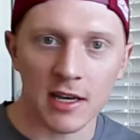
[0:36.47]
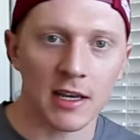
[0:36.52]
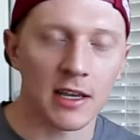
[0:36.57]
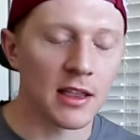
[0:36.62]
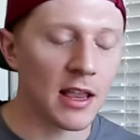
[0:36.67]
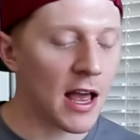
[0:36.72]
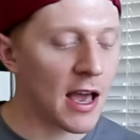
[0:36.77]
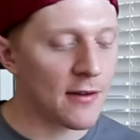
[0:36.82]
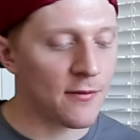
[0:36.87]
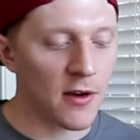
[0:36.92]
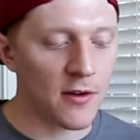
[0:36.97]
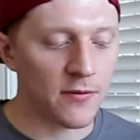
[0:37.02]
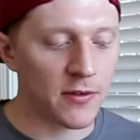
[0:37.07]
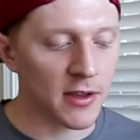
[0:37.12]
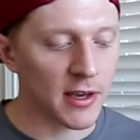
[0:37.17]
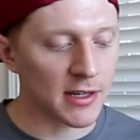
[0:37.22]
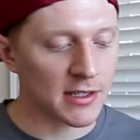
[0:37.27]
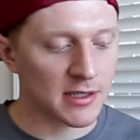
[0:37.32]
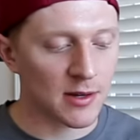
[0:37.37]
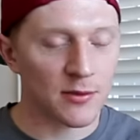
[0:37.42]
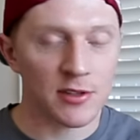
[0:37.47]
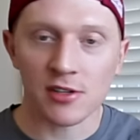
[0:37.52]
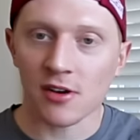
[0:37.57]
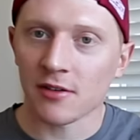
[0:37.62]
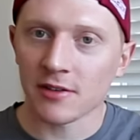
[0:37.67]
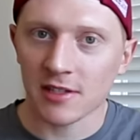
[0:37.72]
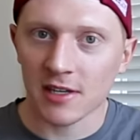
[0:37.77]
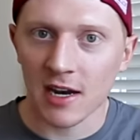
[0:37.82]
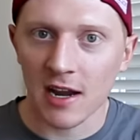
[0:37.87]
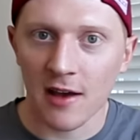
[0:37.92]
like in life, I feel like someone's
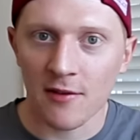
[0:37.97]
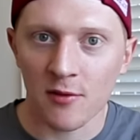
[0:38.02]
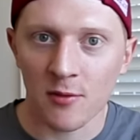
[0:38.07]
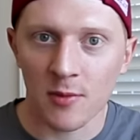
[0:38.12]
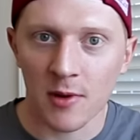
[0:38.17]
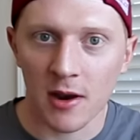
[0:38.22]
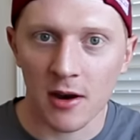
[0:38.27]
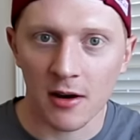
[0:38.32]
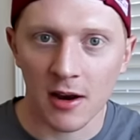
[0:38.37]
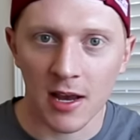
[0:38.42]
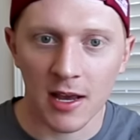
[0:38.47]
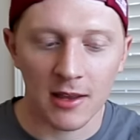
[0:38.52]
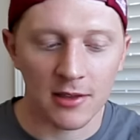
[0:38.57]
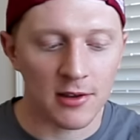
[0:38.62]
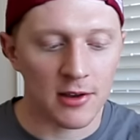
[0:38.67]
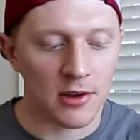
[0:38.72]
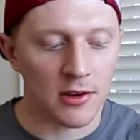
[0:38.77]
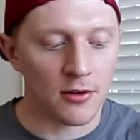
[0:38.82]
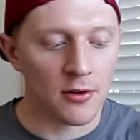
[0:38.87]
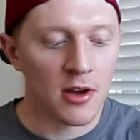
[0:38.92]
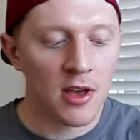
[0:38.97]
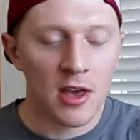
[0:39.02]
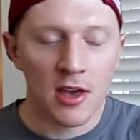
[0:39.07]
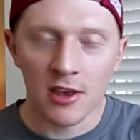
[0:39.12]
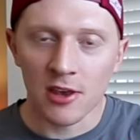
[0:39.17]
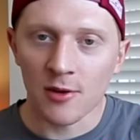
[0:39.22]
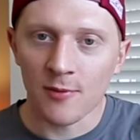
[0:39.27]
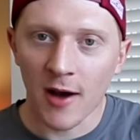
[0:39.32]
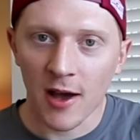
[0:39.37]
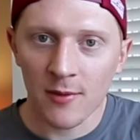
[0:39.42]
always gonna have a better hand than you.
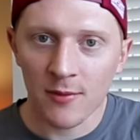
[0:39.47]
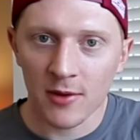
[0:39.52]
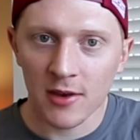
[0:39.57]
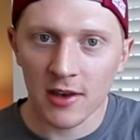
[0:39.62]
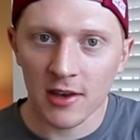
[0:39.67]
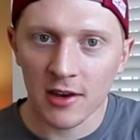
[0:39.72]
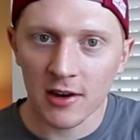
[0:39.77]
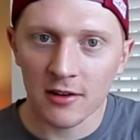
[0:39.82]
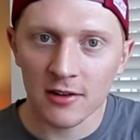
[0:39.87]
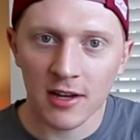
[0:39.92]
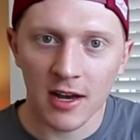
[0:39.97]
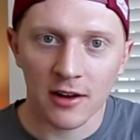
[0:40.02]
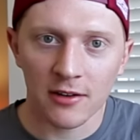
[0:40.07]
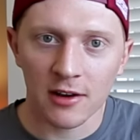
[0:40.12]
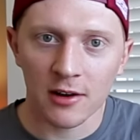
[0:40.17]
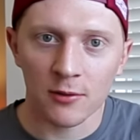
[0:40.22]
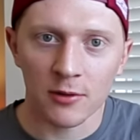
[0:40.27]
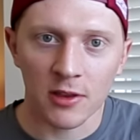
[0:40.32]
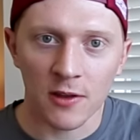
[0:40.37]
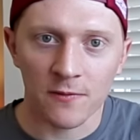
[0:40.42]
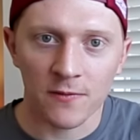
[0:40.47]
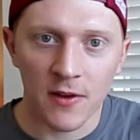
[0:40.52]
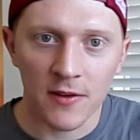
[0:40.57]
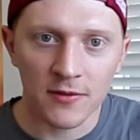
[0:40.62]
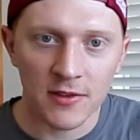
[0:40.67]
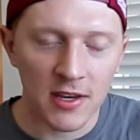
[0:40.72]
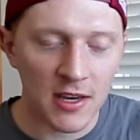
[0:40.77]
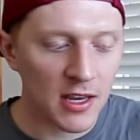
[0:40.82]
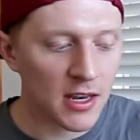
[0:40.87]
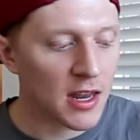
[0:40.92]
You might be here, down here with the
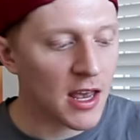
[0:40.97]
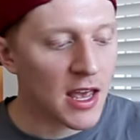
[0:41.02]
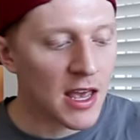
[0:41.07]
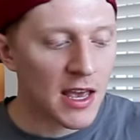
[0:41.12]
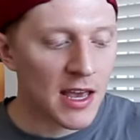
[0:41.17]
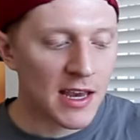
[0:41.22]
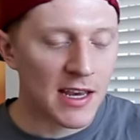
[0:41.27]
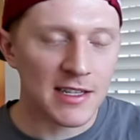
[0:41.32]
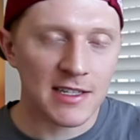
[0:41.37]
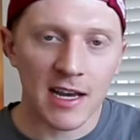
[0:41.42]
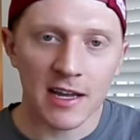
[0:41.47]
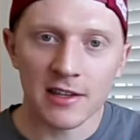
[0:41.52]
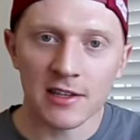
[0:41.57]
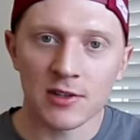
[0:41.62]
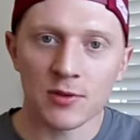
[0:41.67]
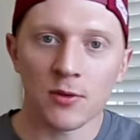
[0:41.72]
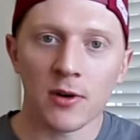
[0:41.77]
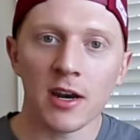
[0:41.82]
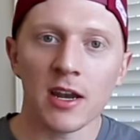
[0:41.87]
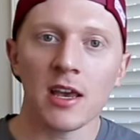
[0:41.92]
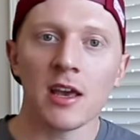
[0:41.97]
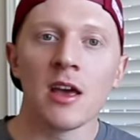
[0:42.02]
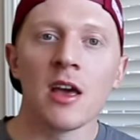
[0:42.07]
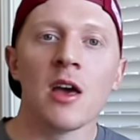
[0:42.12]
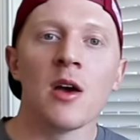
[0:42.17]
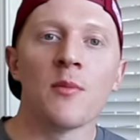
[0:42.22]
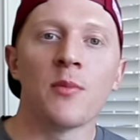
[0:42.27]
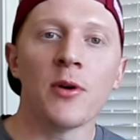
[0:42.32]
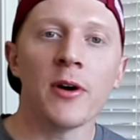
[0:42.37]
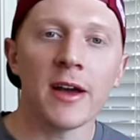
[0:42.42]
15, he's got the 20,
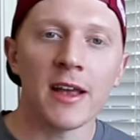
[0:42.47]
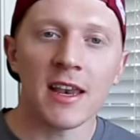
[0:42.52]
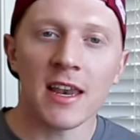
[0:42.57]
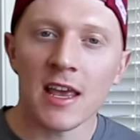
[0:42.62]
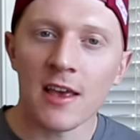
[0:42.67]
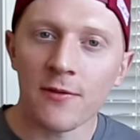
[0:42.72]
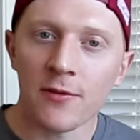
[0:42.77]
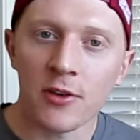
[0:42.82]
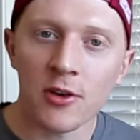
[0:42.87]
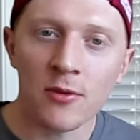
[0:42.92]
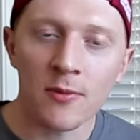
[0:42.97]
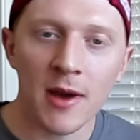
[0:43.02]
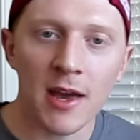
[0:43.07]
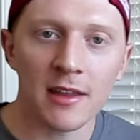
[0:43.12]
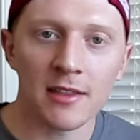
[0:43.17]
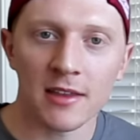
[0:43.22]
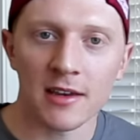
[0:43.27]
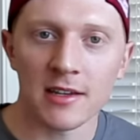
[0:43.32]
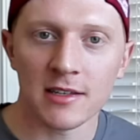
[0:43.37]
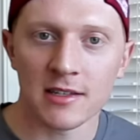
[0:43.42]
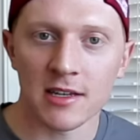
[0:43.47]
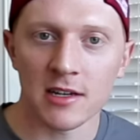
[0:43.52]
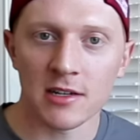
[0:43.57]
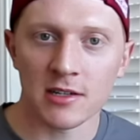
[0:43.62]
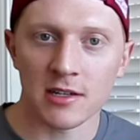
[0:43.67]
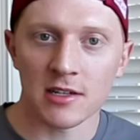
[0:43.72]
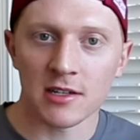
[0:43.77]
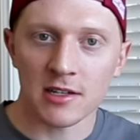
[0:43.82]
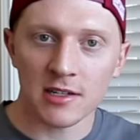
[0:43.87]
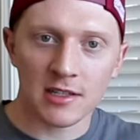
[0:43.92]
but if you make the
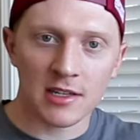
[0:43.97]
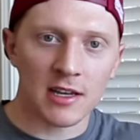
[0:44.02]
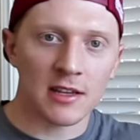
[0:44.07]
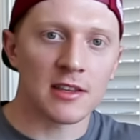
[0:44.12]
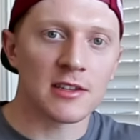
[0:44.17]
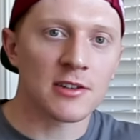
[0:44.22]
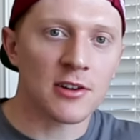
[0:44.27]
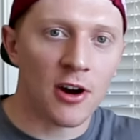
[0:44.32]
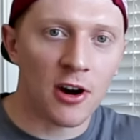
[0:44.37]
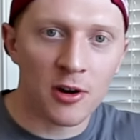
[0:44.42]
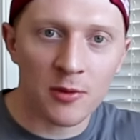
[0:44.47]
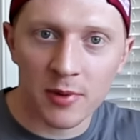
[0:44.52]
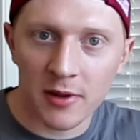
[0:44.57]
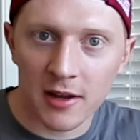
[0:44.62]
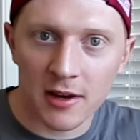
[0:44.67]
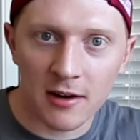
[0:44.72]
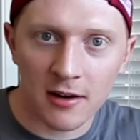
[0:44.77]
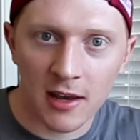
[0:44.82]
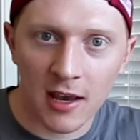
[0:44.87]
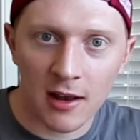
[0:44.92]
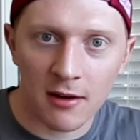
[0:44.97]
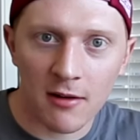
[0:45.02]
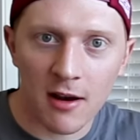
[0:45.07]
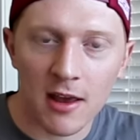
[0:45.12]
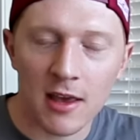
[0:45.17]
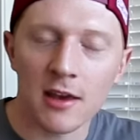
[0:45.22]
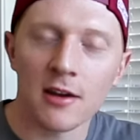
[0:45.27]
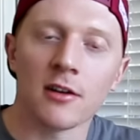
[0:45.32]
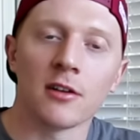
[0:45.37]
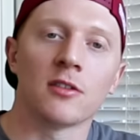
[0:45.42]
decision, just like this card player can
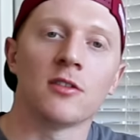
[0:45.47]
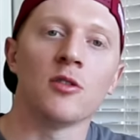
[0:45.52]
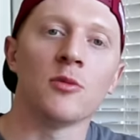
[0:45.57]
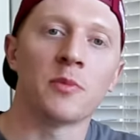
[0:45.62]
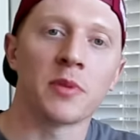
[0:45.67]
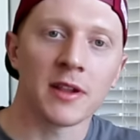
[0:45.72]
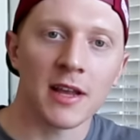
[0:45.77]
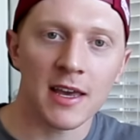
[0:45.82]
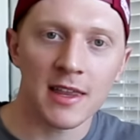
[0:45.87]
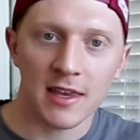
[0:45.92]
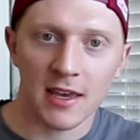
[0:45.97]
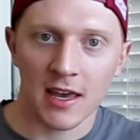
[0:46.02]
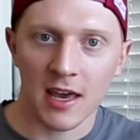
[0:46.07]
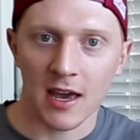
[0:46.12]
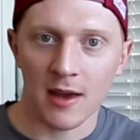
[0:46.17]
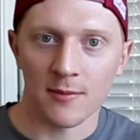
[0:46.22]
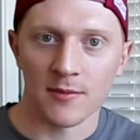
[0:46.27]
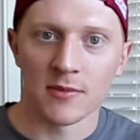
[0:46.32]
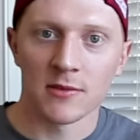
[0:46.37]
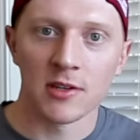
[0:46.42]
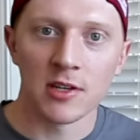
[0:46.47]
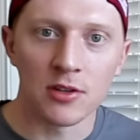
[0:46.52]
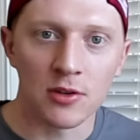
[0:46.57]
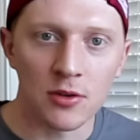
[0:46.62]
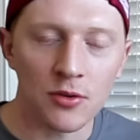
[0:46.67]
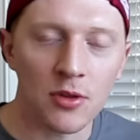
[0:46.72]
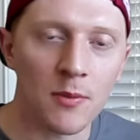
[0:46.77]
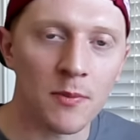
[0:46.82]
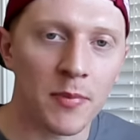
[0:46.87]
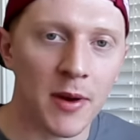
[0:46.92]
right here, to play the game, to
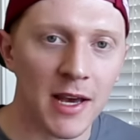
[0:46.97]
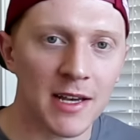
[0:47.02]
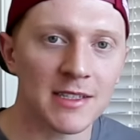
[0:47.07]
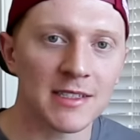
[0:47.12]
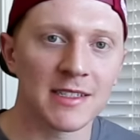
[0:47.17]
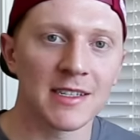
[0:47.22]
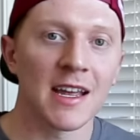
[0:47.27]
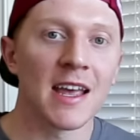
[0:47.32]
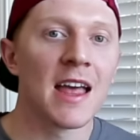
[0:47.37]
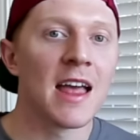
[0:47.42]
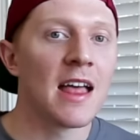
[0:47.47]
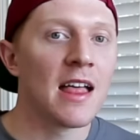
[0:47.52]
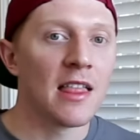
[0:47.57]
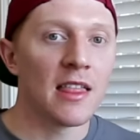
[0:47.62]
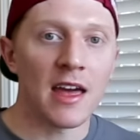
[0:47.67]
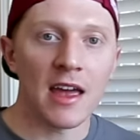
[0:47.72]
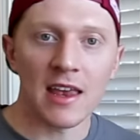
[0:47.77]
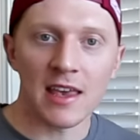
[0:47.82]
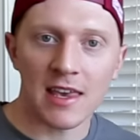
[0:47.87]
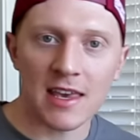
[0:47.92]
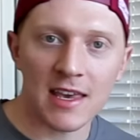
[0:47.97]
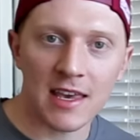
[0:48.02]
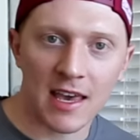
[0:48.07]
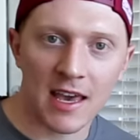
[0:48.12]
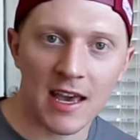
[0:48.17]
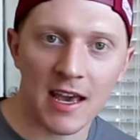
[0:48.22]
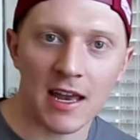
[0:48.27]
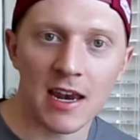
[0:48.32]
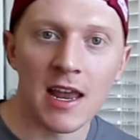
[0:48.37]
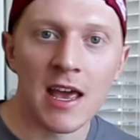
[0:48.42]
do the best that he
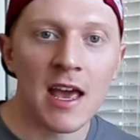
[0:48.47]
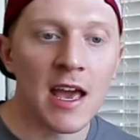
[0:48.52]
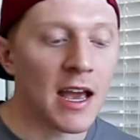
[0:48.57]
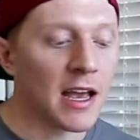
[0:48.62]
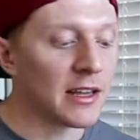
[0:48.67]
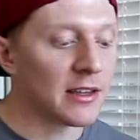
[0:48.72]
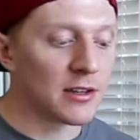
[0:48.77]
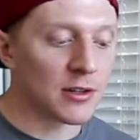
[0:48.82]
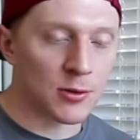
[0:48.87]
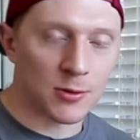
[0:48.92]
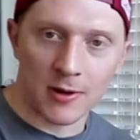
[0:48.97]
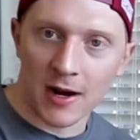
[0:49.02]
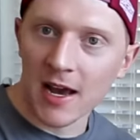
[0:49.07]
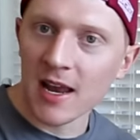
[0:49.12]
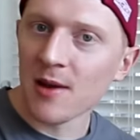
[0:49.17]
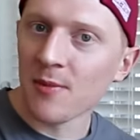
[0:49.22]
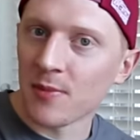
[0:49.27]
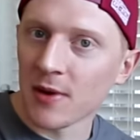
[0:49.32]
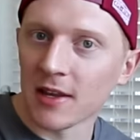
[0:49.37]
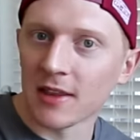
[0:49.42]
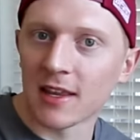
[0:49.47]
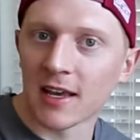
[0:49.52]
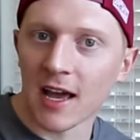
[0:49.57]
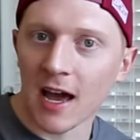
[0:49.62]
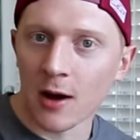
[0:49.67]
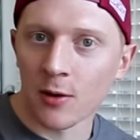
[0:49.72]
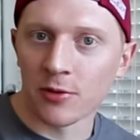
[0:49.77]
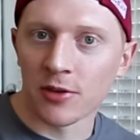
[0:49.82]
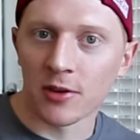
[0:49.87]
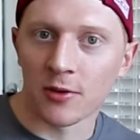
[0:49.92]
can, and to try to beat the
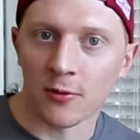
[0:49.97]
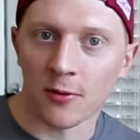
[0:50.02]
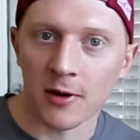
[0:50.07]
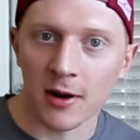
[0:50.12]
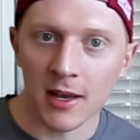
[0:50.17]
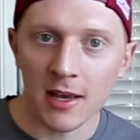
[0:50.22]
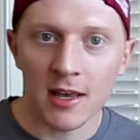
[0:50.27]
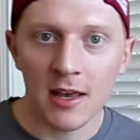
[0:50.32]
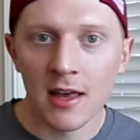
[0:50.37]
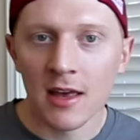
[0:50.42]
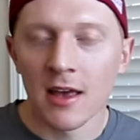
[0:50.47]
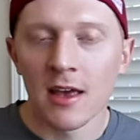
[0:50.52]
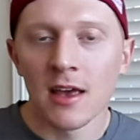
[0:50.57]
guy with the 20,